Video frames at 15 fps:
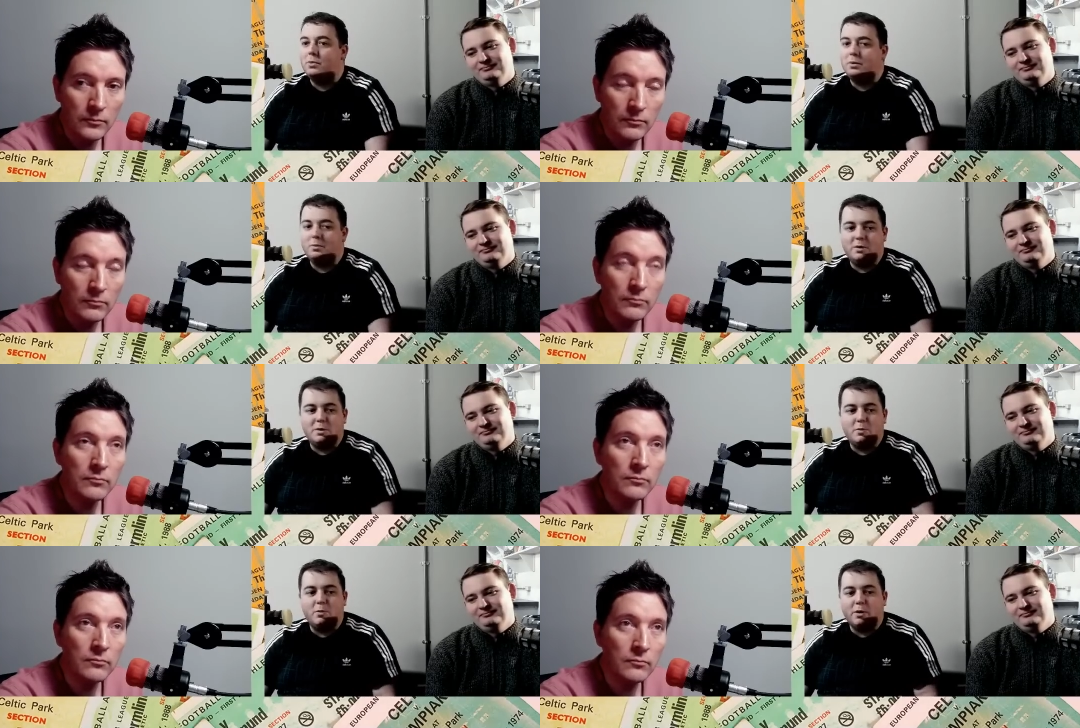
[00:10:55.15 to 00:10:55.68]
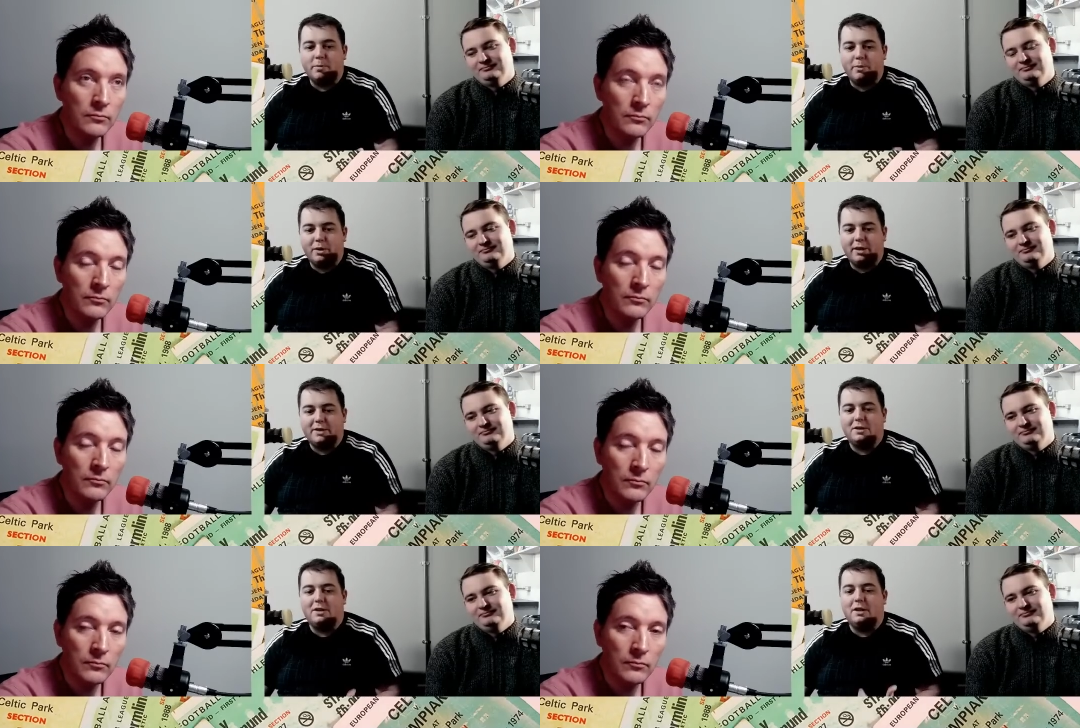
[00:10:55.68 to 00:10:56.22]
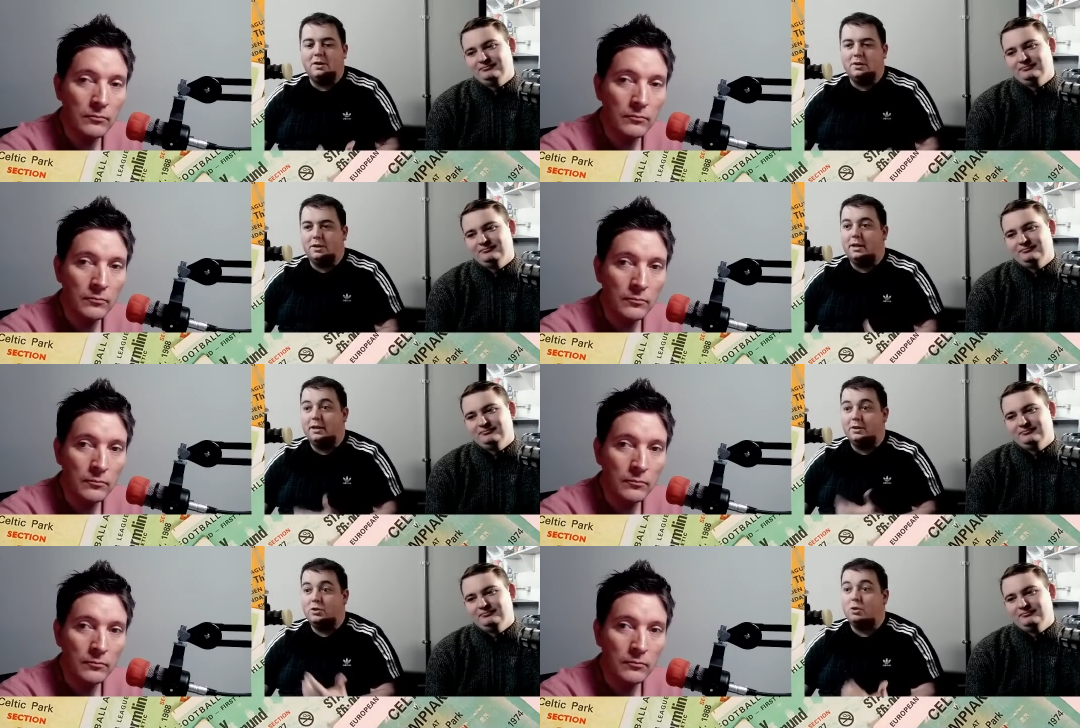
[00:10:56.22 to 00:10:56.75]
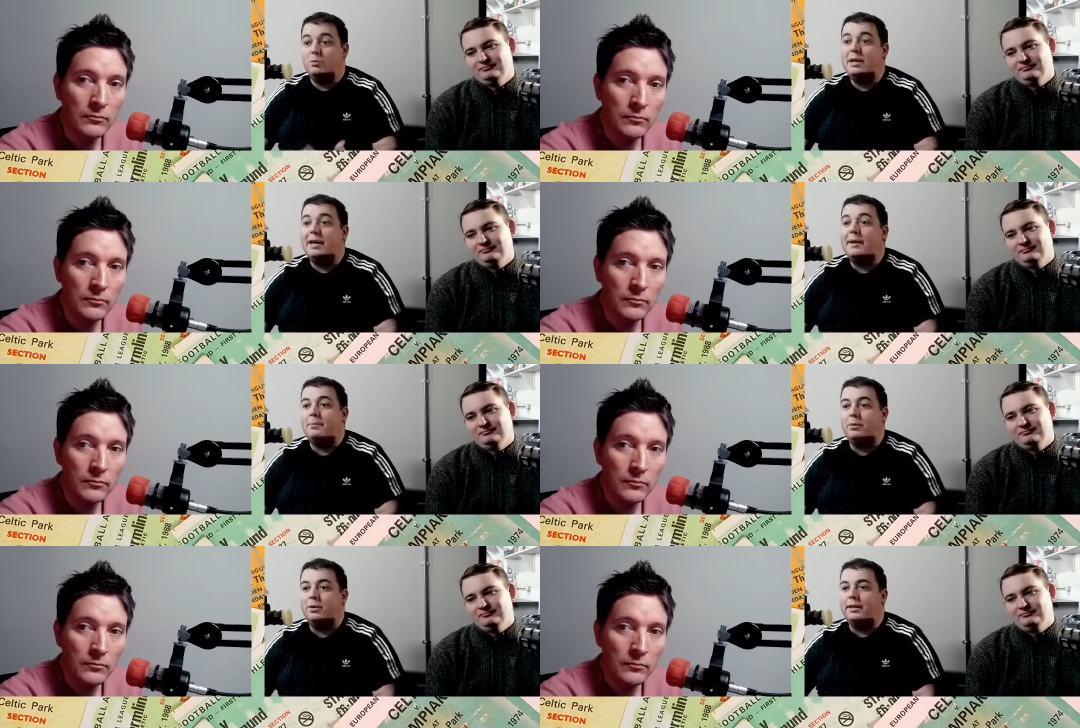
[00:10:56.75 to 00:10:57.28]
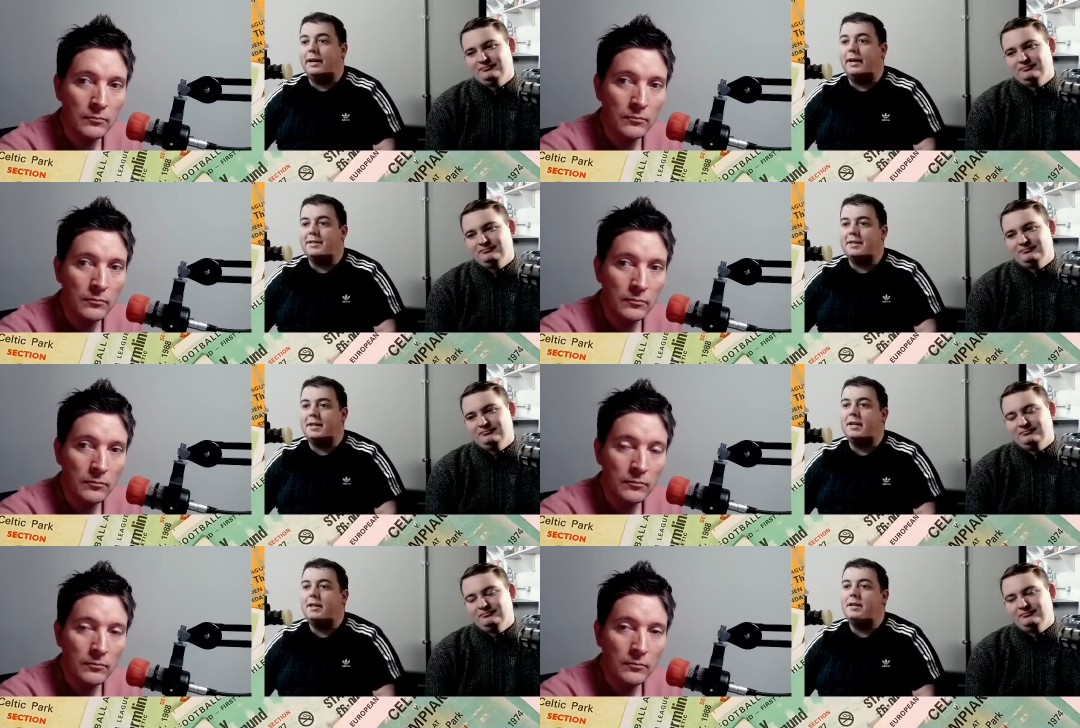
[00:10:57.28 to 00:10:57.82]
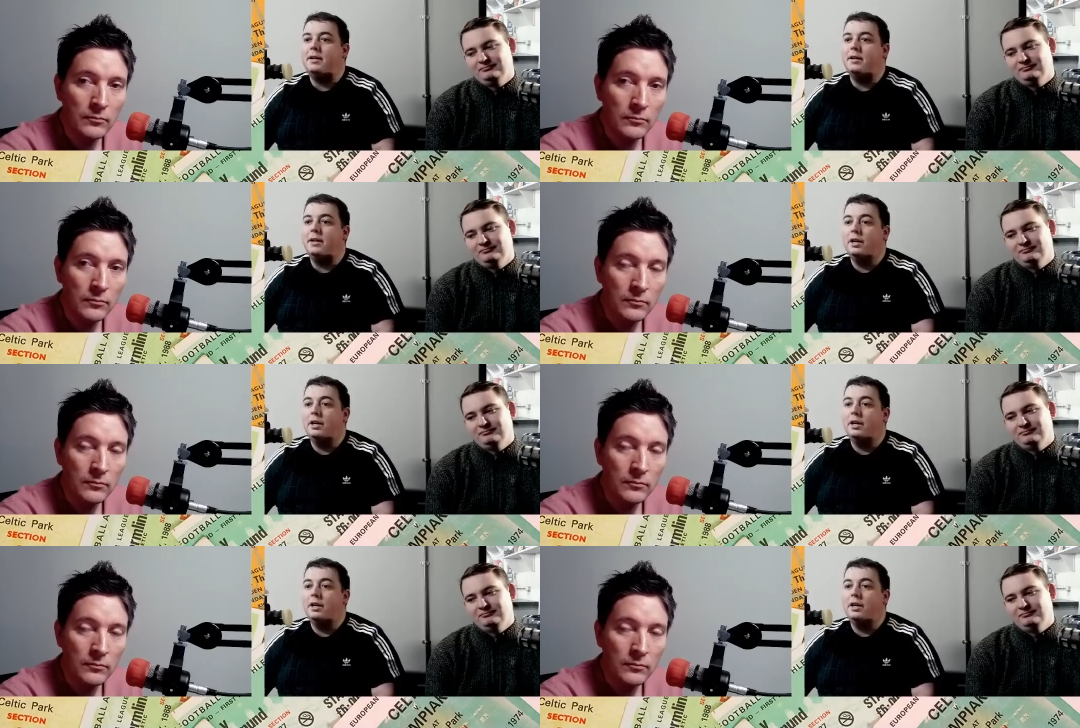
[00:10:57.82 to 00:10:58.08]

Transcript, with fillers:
Speaker 1: We, mm. we spoke about this in the Insomniac podcast earlier.